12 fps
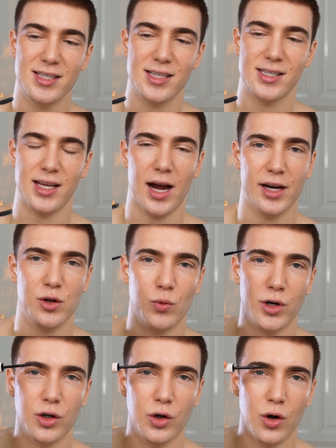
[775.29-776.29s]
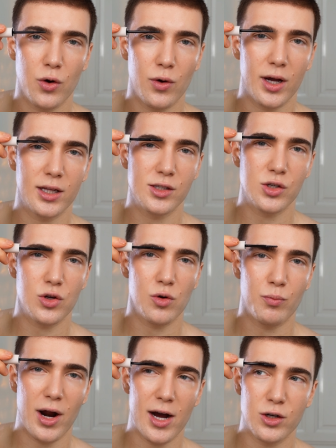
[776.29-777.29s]
the side you want to go into your
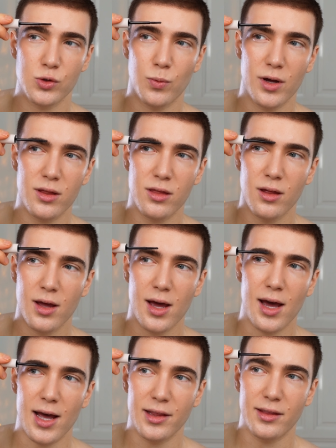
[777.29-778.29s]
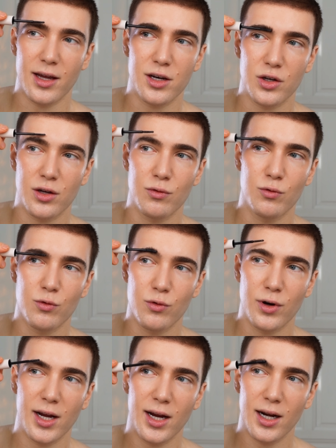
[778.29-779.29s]
brows with, and then you can
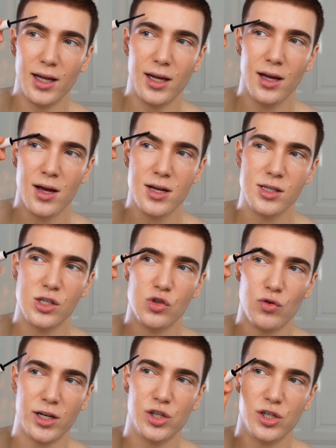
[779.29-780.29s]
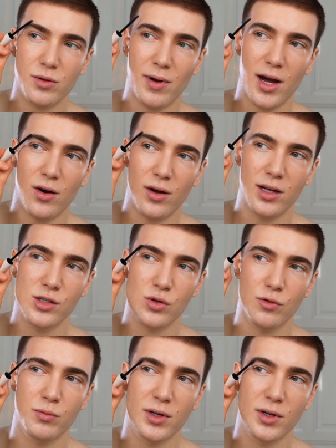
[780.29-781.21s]
really stretch them out and sort of